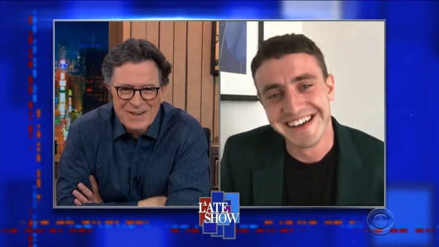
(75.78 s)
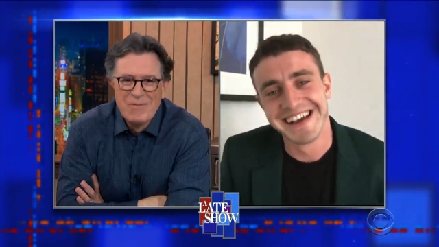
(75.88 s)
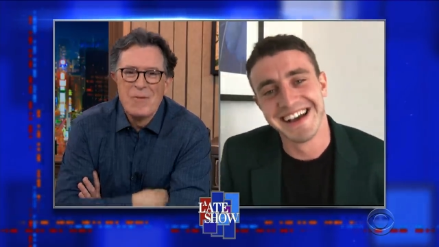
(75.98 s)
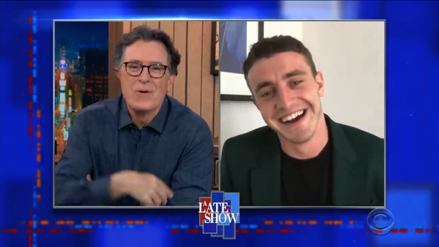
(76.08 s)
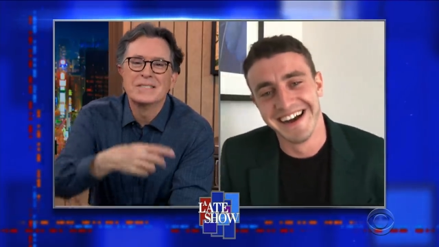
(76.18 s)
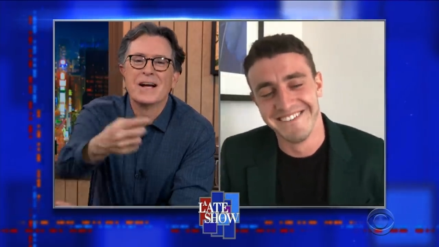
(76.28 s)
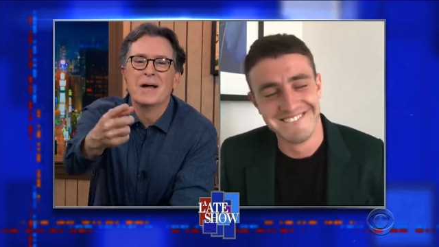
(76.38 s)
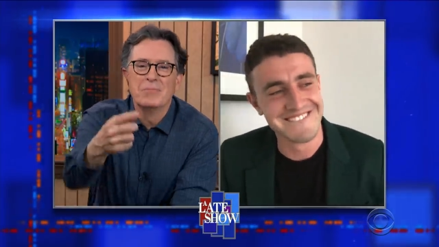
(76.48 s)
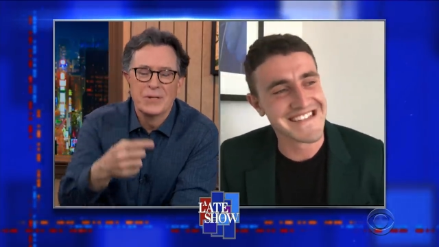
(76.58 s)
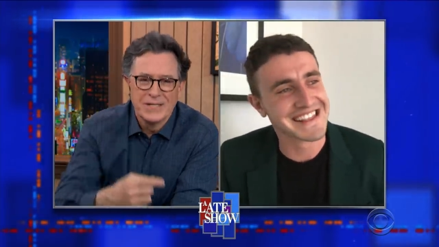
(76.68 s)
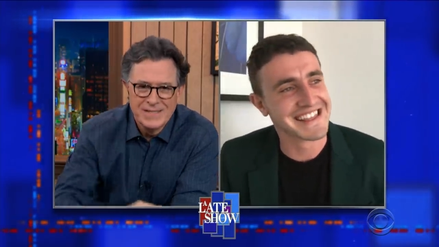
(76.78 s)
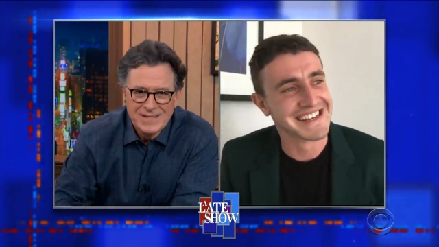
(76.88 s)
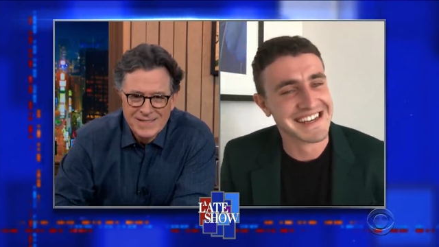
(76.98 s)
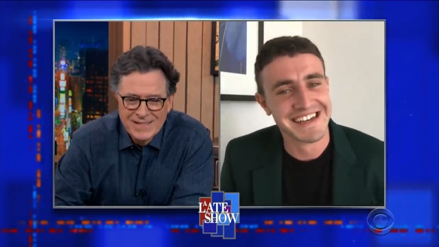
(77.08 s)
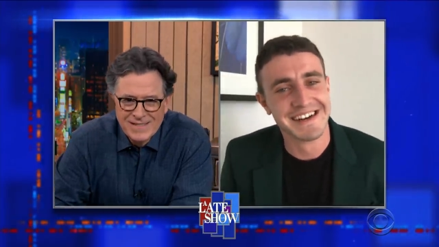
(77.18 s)
Speaker 1: One more time, please.
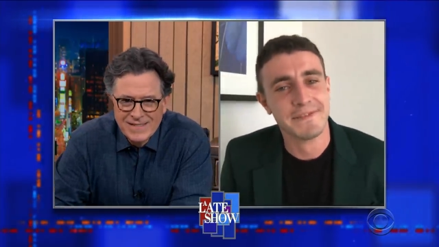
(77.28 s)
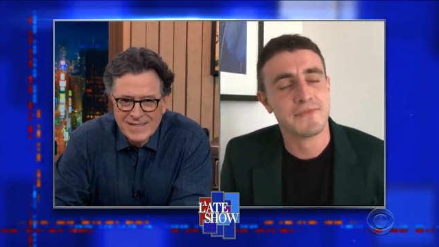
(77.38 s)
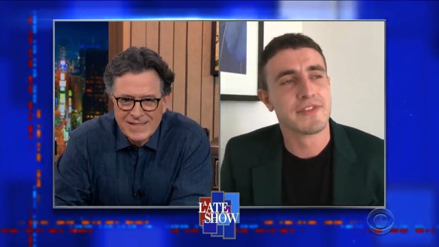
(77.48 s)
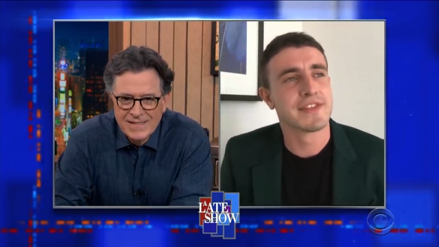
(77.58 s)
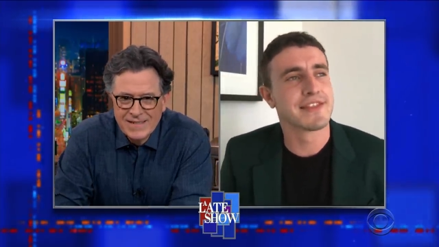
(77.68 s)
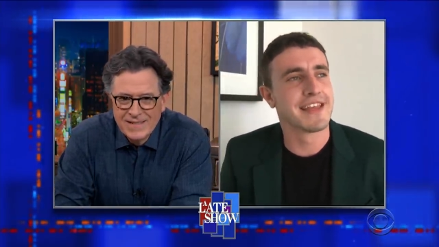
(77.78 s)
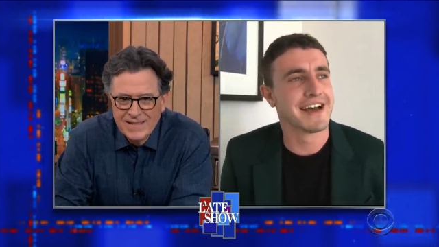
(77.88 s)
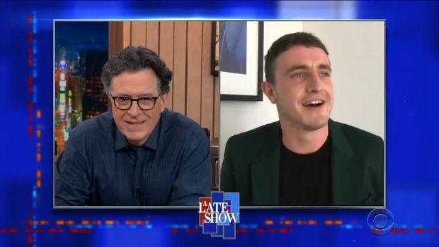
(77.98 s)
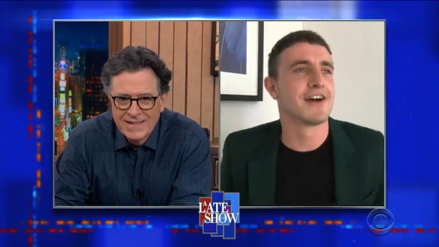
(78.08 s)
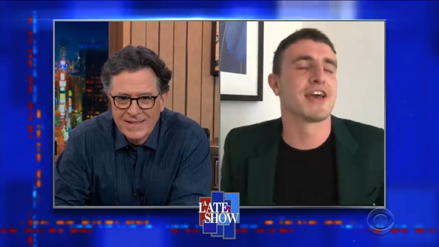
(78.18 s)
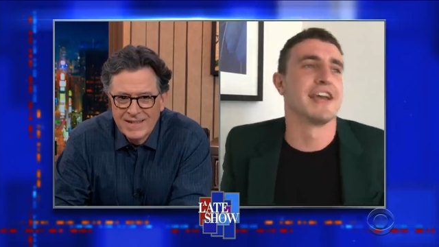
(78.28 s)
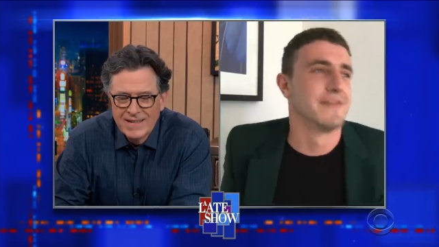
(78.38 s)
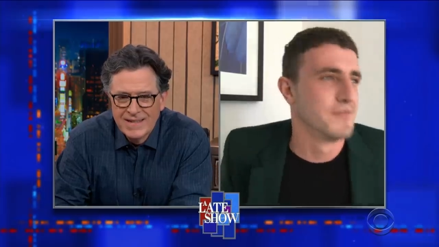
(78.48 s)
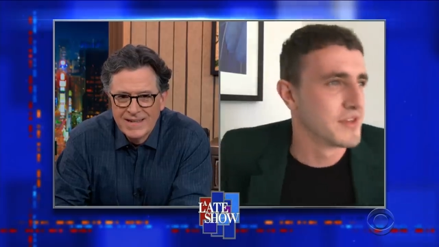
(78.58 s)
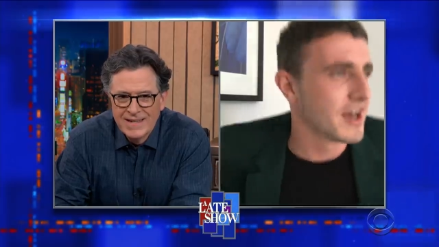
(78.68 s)
Speaker 2: That
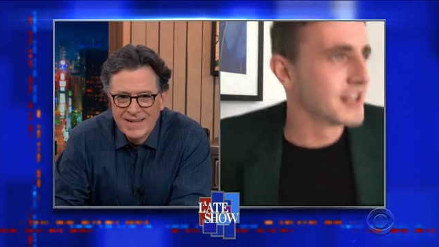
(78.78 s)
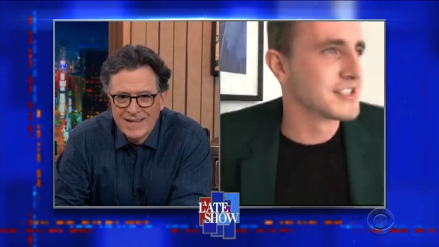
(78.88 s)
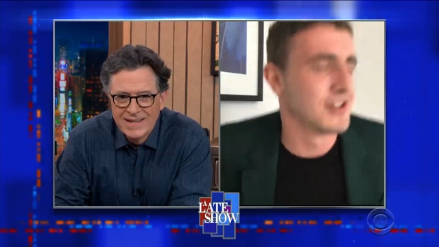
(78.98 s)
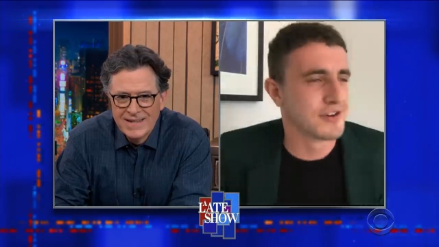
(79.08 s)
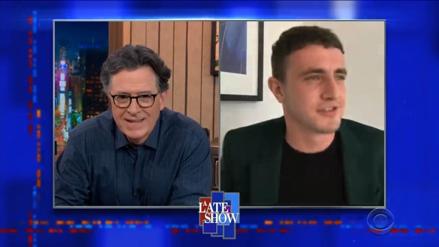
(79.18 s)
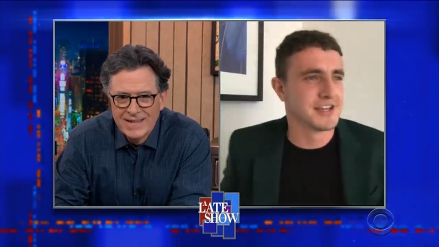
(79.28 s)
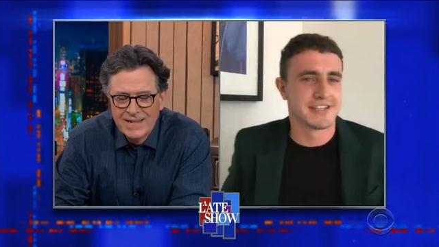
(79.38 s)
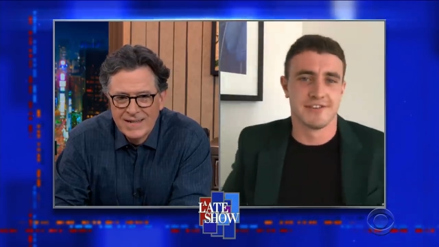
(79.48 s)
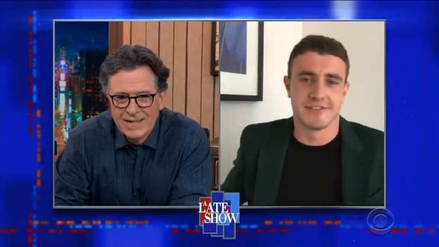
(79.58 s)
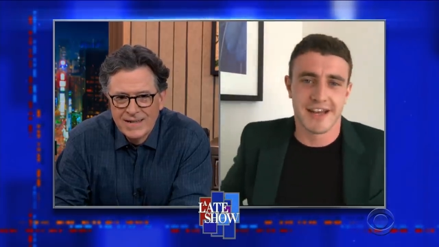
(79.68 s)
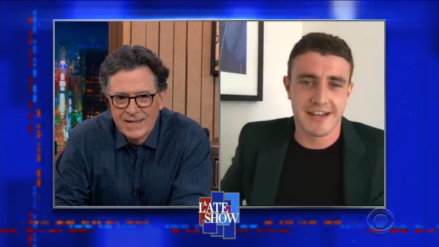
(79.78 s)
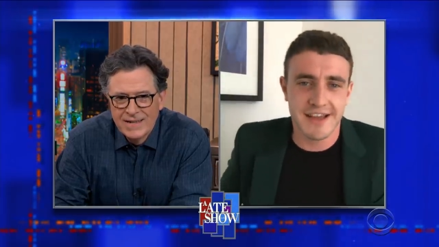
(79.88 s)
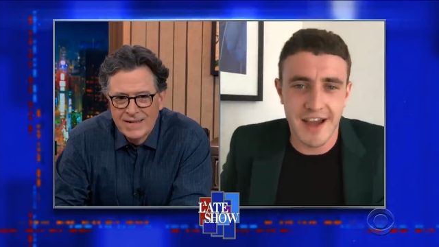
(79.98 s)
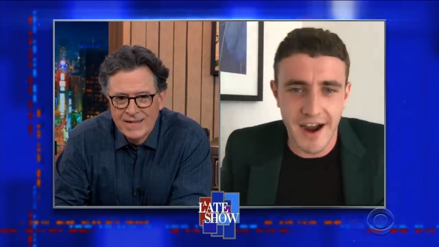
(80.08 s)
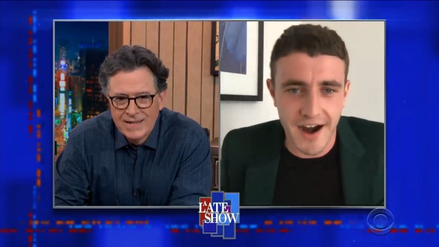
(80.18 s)
okay, I'll slow it right down. That
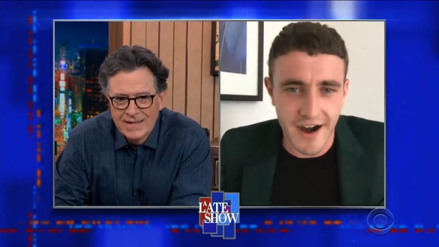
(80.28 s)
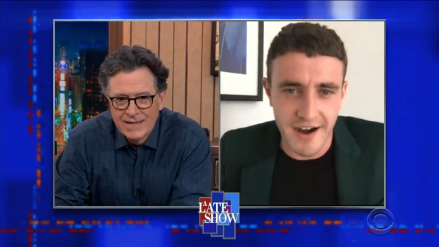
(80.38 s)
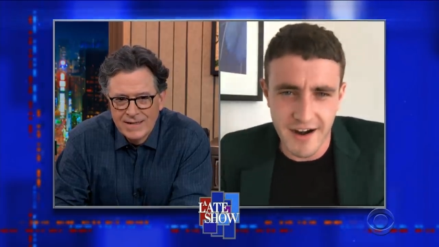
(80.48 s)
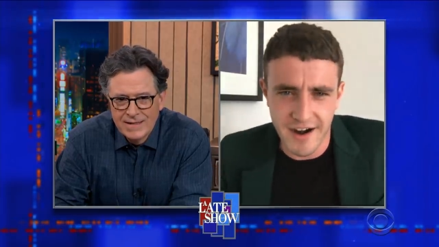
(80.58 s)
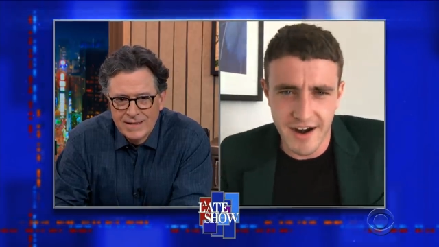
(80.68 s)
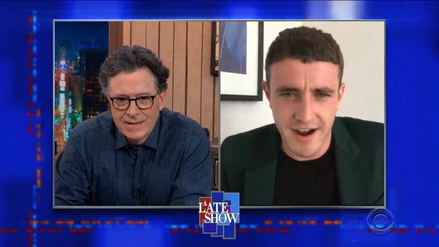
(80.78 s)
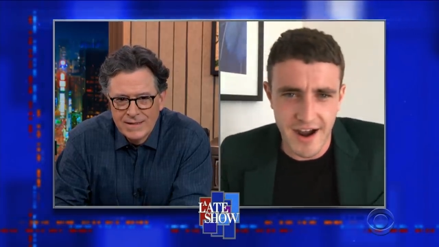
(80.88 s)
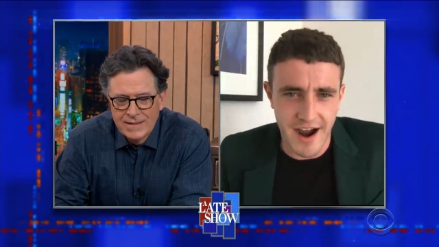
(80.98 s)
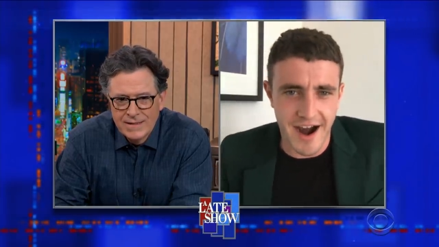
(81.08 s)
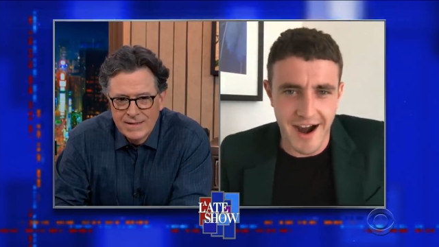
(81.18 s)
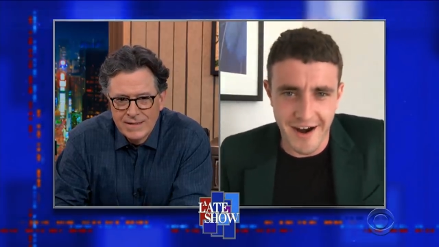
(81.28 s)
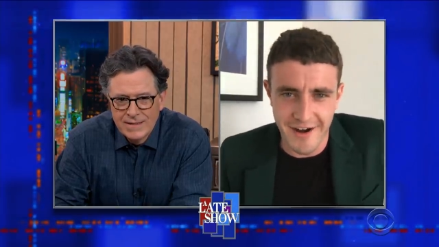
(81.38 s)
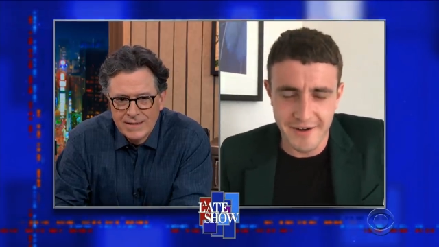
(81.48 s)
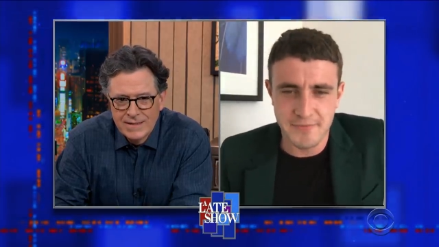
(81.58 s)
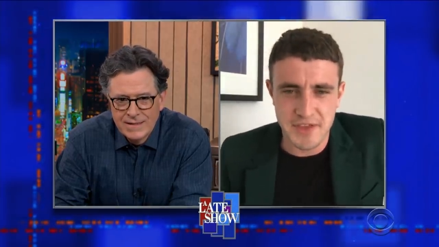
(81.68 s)
car
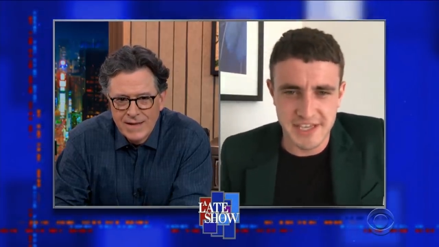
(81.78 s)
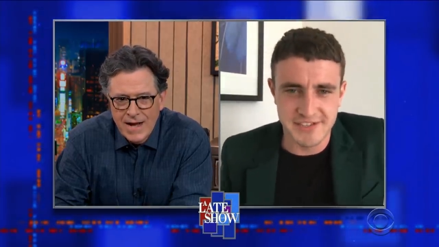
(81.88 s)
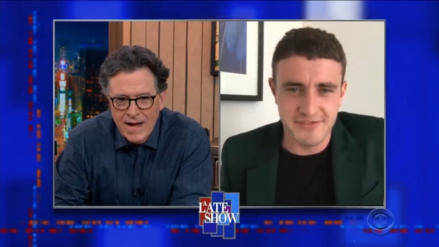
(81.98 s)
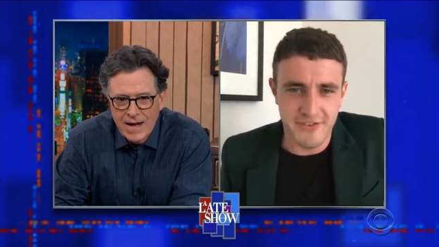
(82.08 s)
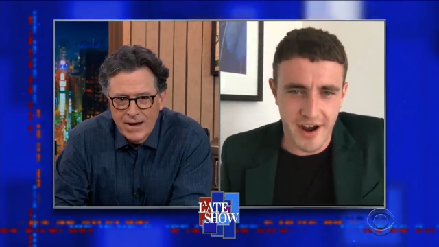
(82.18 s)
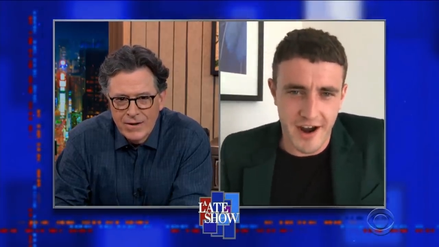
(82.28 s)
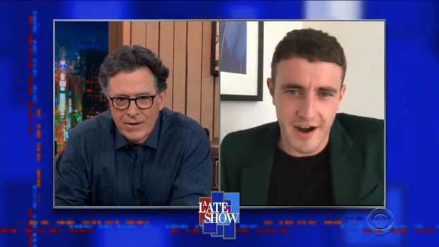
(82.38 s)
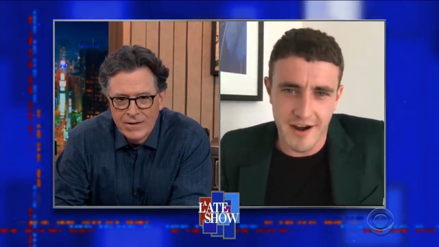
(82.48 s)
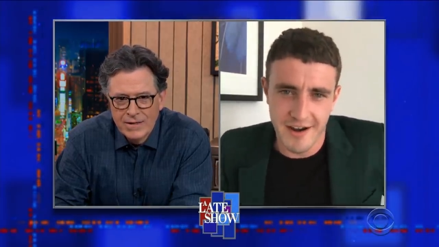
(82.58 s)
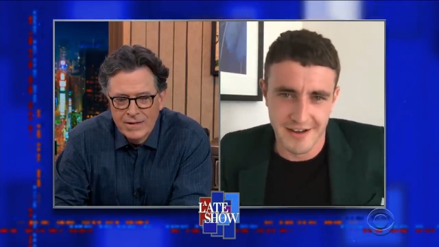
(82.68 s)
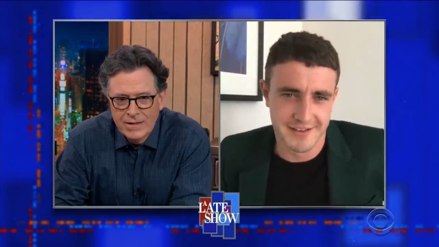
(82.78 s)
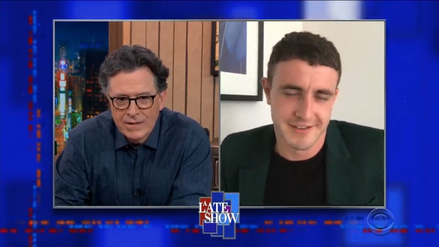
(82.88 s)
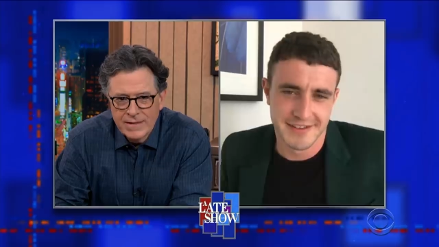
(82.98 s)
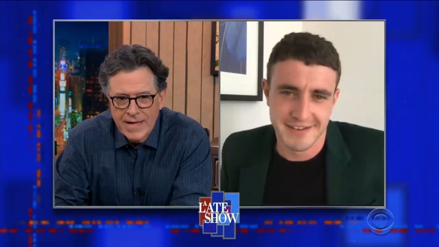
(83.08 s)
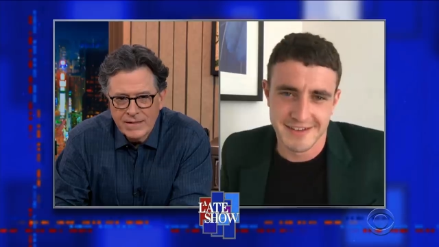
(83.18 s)
R is R. Ah. far.
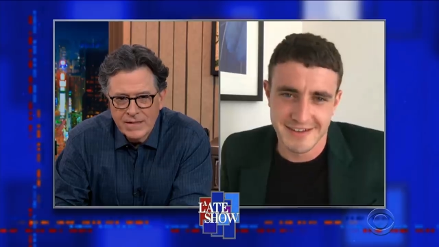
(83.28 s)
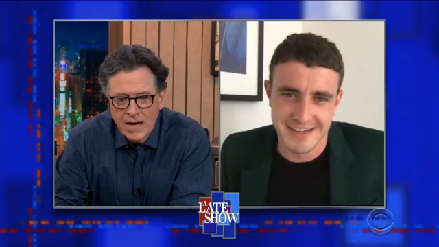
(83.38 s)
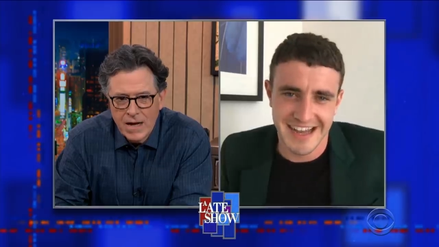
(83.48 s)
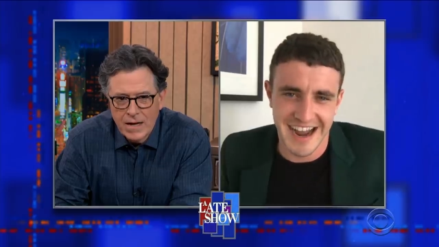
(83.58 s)
That car